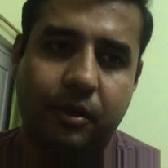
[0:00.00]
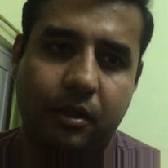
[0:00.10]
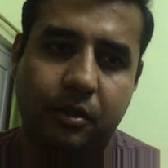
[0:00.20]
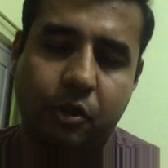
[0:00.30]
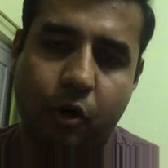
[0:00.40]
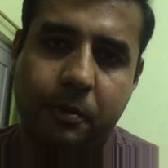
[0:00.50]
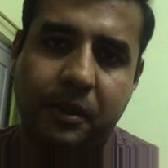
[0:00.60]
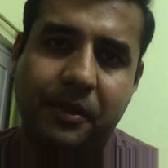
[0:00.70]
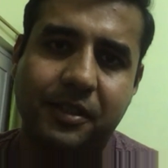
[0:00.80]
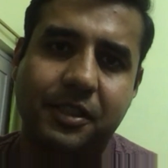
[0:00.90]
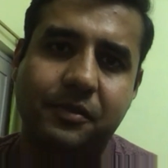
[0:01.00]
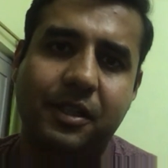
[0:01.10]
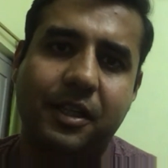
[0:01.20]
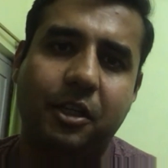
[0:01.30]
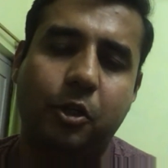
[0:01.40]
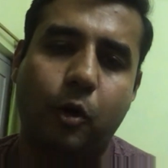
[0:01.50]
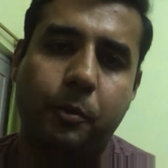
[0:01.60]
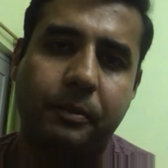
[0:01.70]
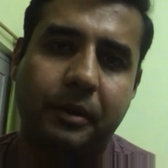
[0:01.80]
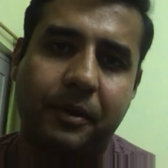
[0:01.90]
Uh, your papers as well and the
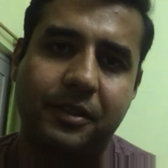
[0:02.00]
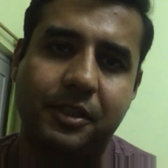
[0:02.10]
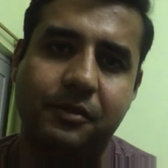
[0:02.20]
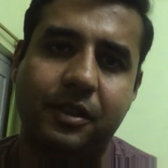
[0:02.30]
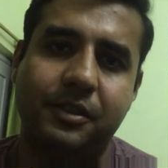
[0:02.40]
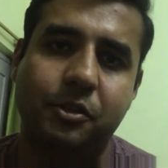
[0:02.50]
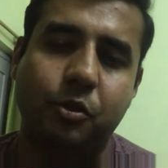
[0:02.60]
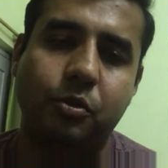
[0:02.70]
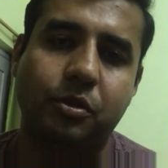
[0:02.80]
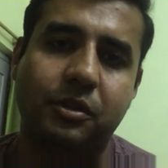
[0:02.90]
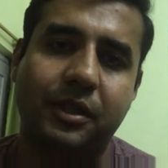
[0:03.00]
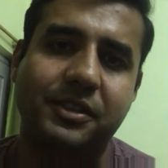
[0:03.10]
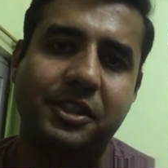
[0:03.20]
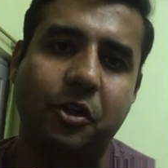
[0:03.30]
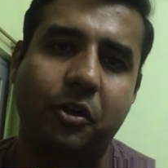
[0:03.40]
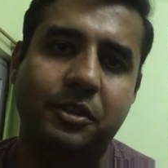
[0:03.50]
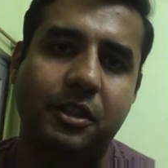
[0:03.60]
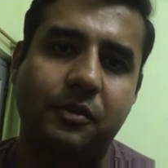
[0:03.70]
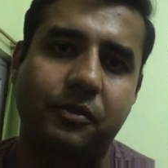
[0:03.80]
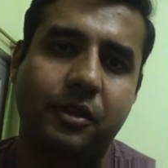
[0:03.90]
topper papers as well. You can see
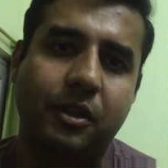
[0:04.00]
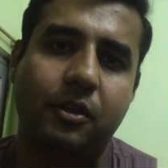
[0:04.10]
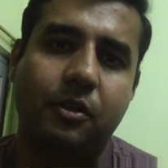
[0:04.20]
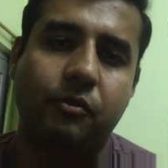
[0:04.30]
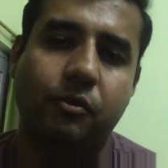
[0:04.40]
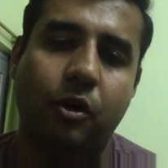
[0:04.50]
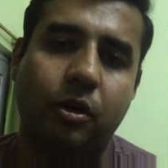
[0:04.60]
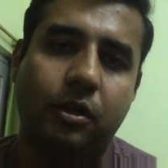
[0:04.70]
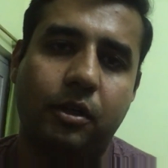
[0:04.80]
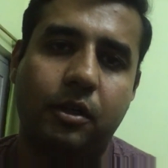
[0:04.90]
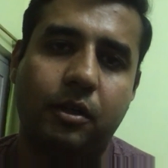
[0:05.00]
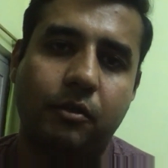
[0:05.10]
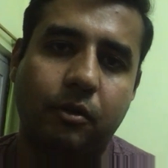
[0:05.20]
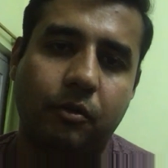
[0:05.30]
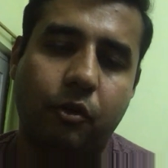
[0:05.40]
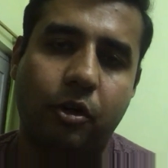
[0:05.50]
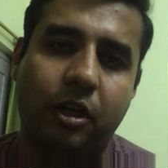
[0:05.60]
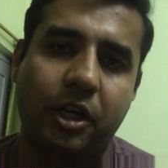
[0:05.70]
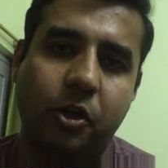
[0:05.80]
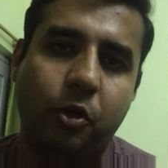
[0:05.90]
yourself what what
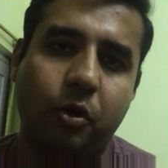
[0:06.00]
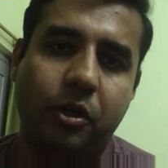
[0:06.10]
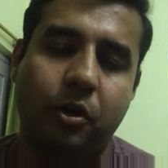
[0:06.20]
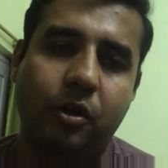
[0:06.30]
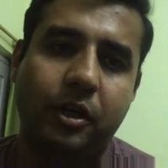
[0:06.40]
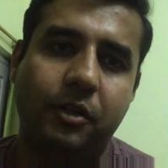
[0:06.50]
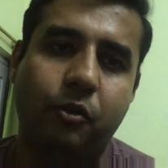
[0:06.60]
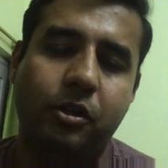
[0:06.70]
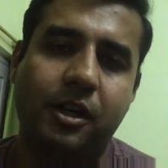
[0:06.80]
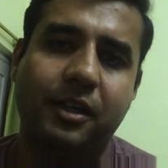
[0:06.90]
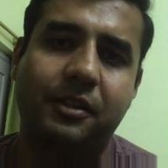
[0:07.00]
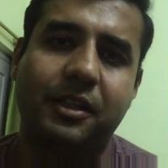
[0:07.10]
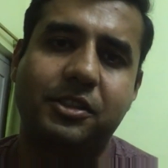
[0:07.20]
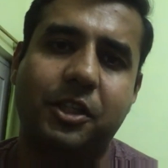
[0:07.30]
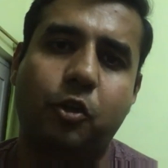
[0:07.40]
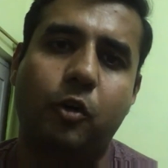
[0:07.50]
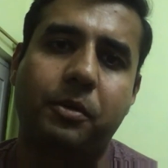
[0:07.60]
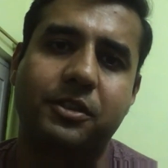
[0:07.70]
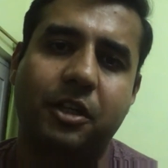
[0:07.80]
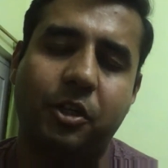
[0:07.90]
are you doing wrong and what are the things that
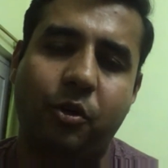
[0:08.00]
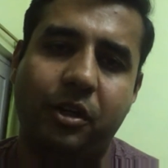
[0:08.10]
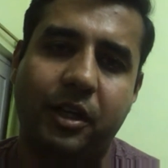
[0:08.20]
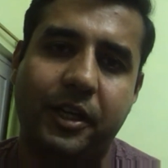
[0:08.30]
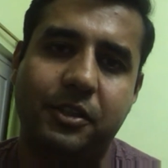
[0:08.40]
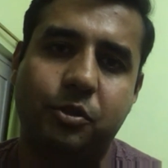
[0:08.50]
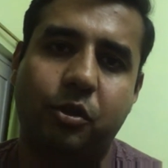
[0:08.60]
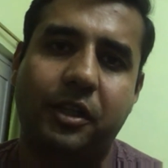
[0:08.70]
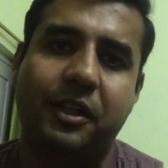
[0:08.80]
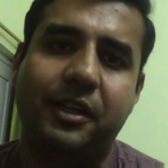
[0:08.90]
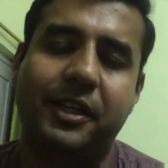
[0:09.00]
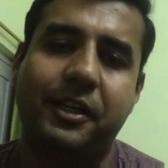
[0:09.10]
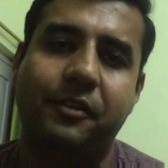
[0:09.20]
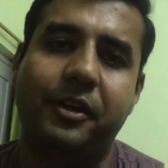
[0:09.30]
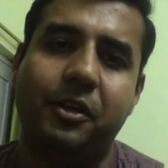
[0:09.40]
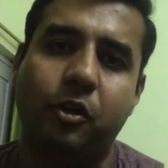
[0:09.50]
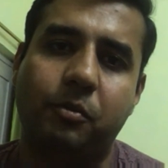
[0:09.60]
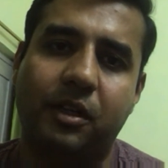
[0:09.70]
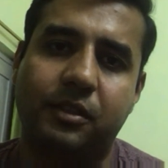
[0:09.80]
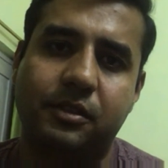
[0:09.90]
toppers are doing right so that they are getting very good
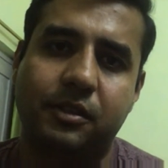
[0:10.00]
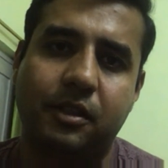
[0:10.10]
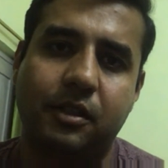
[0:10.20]
marks.